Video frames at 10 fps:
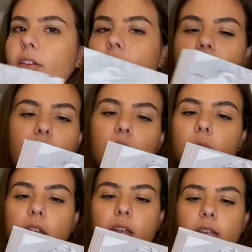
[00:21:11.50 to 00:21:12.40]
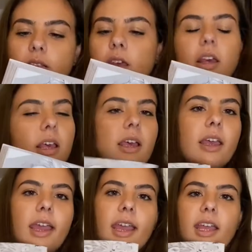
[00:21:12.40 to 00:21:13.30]
guy, I don't know what he is.
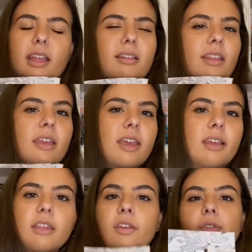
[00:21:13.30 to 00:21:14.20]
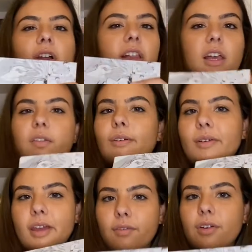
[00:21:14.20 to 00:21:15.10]
And I think they fall in love or
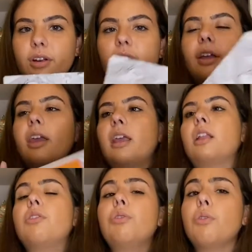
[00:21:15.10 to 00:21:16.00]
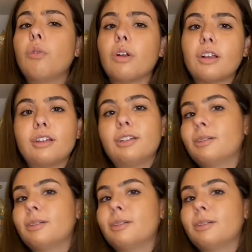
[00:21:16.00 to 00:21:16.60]
whatever in New York.